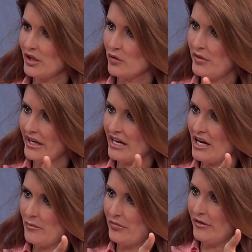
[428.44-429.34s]
you'll pick
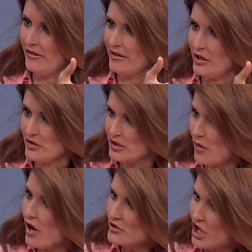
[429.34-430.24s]
up
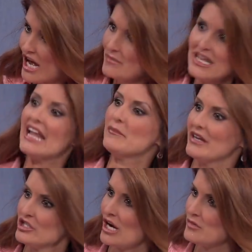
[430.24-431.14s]
small jobs and
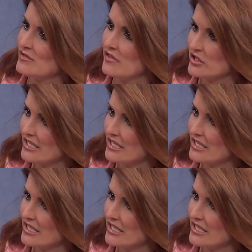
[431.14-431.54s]
big jobs. You have different